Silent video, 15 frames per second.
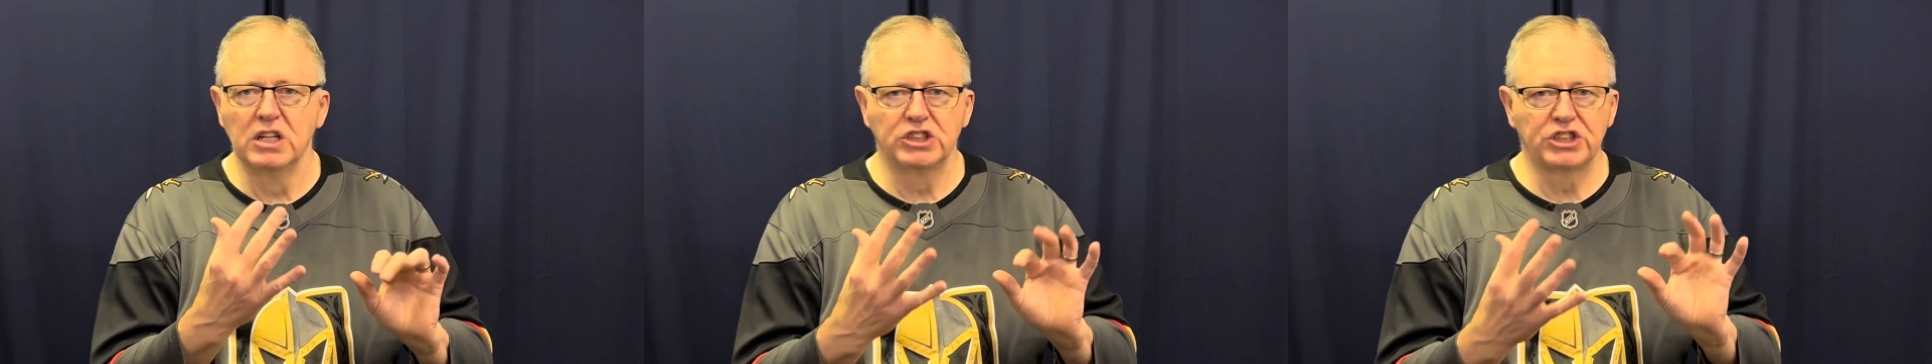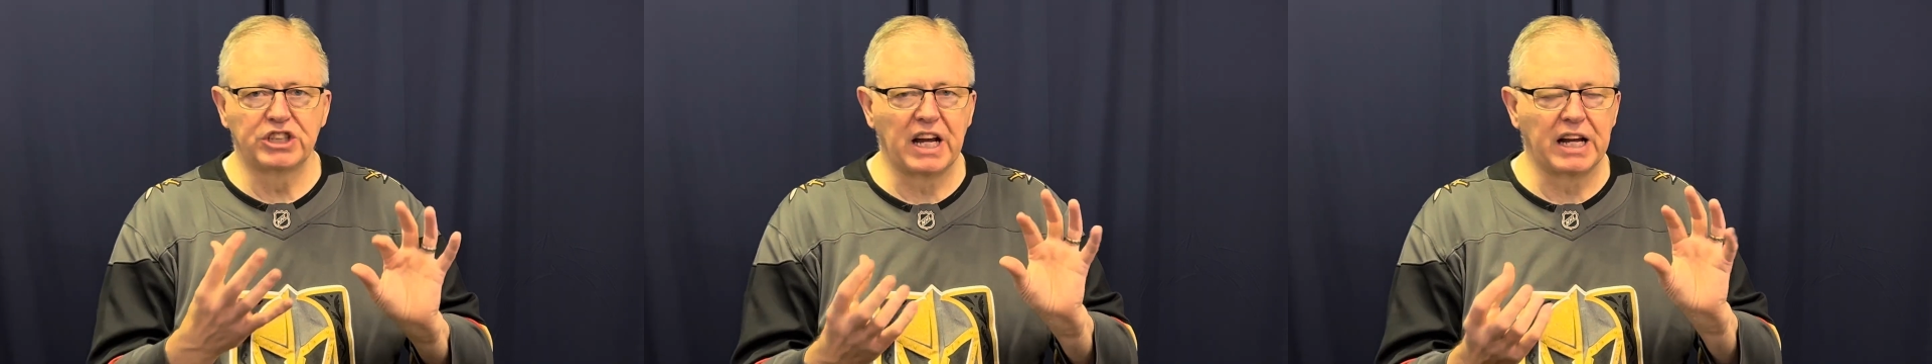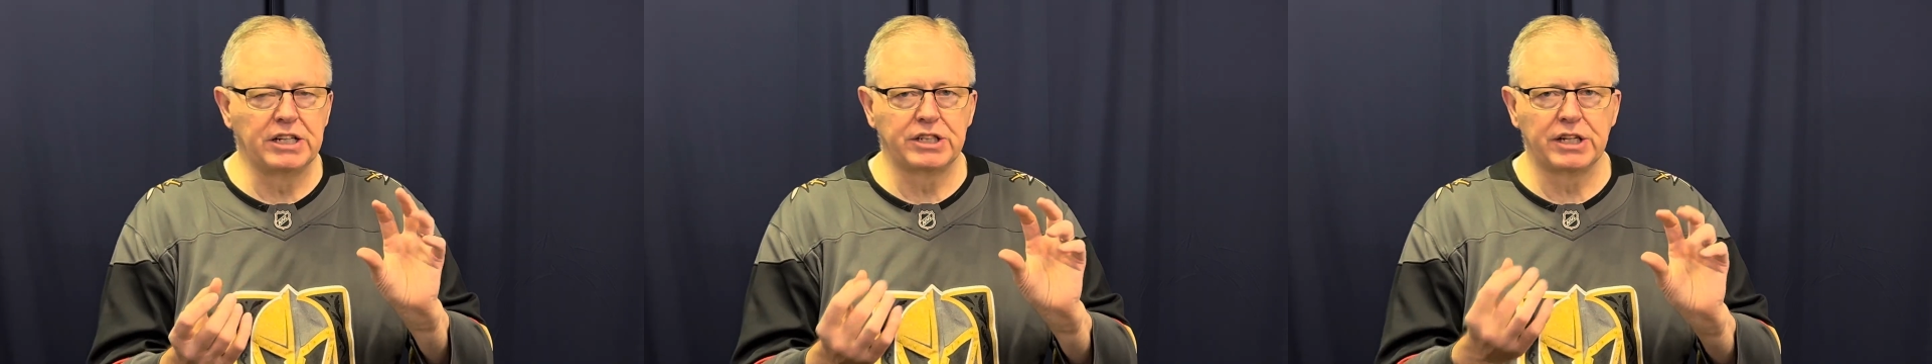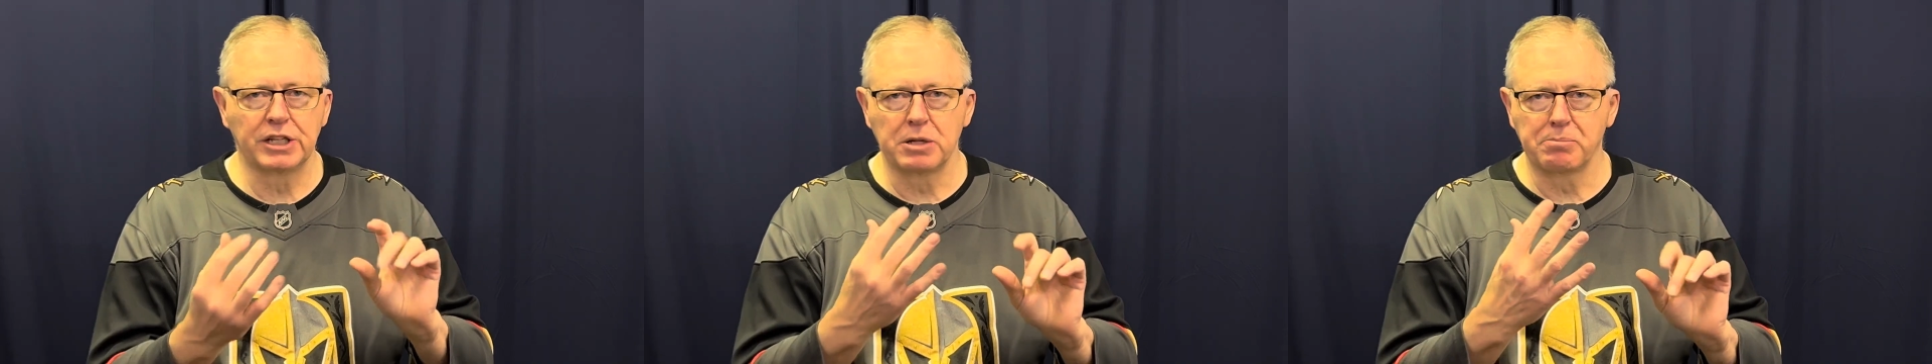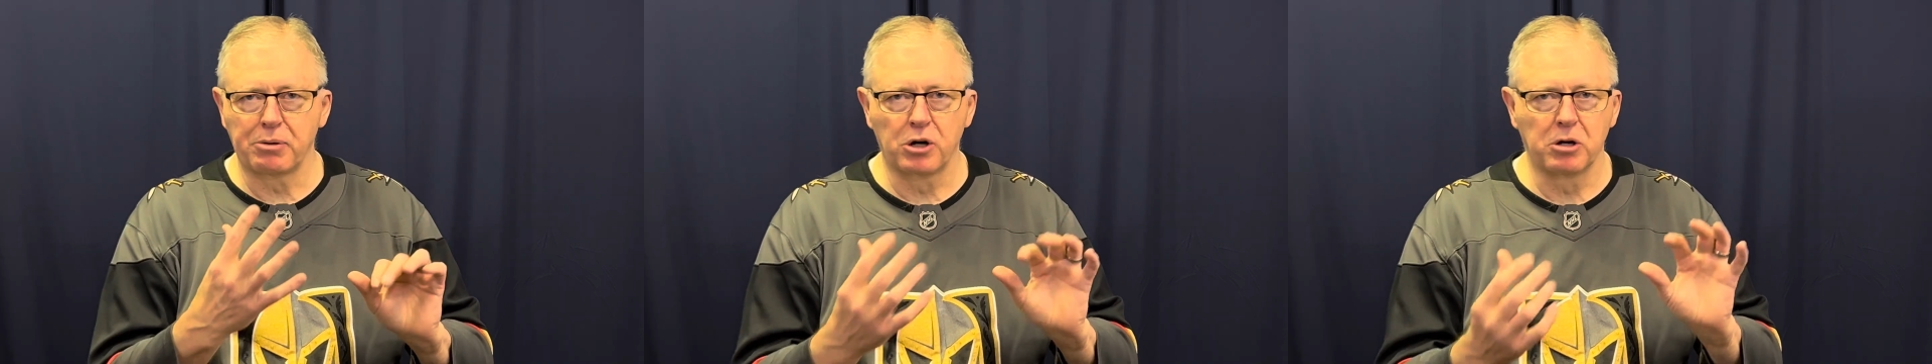changing
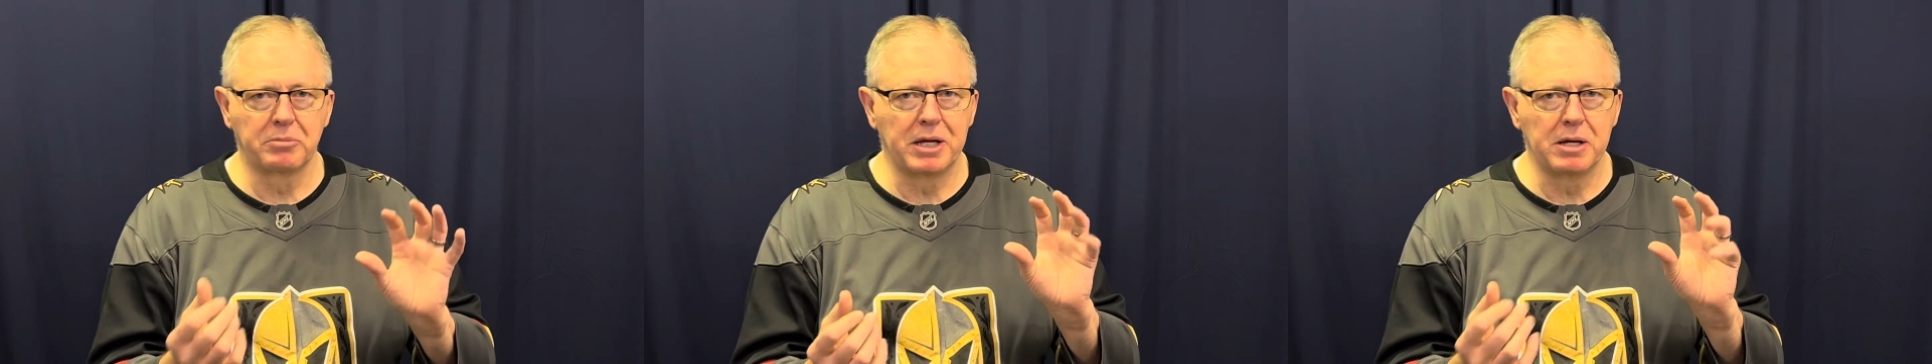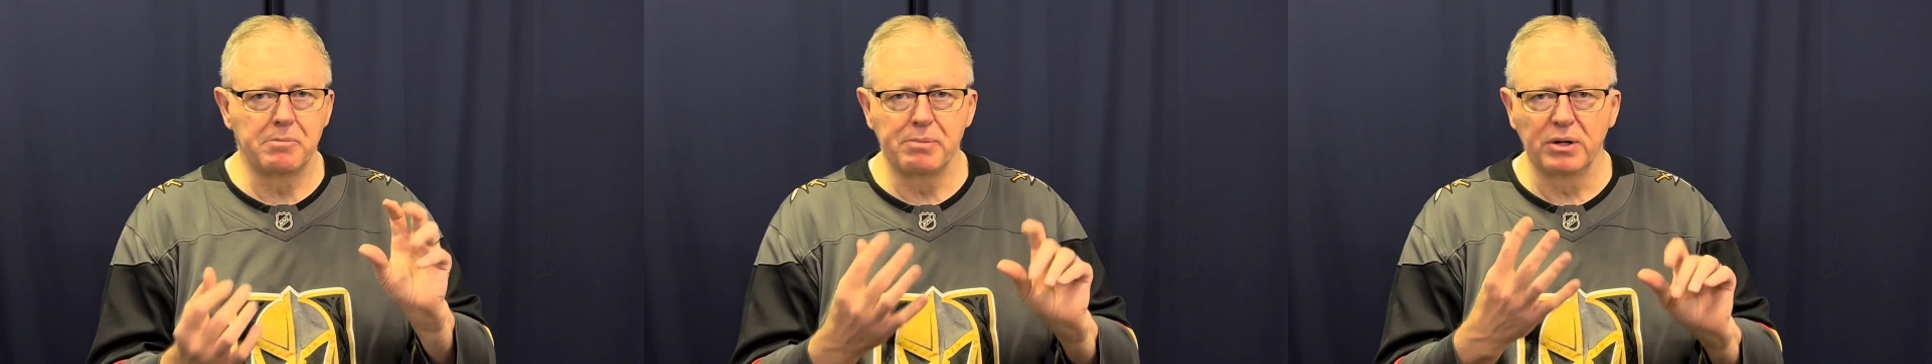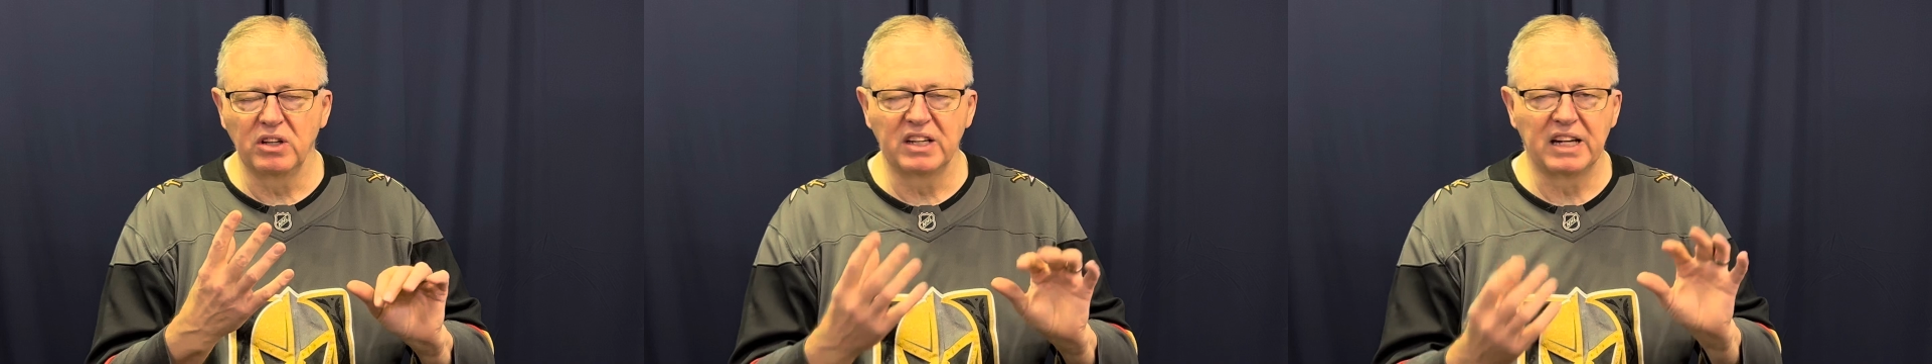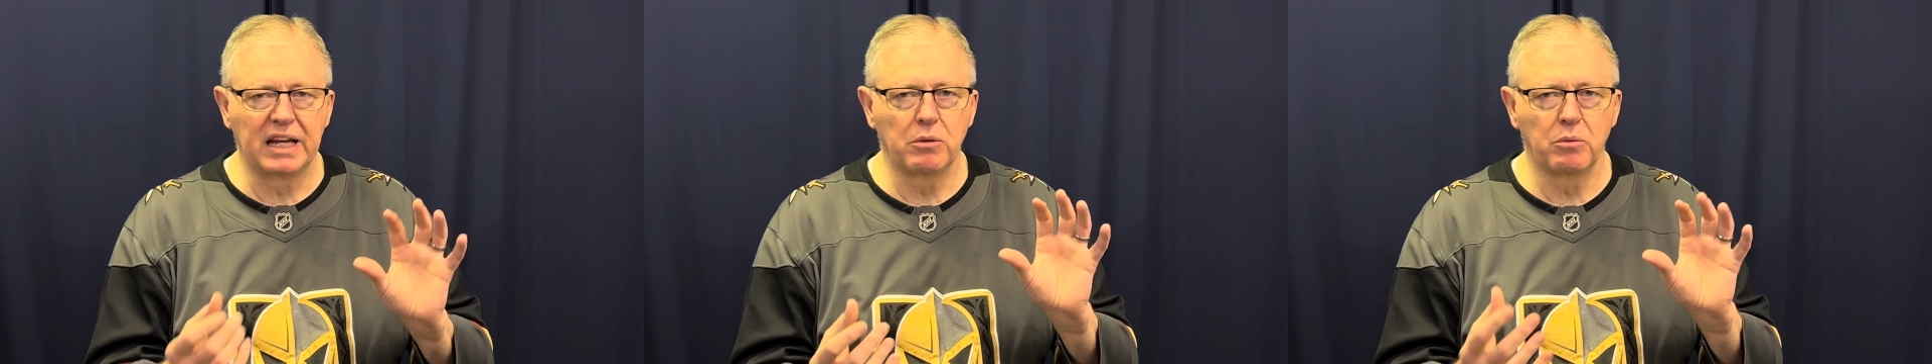the permeability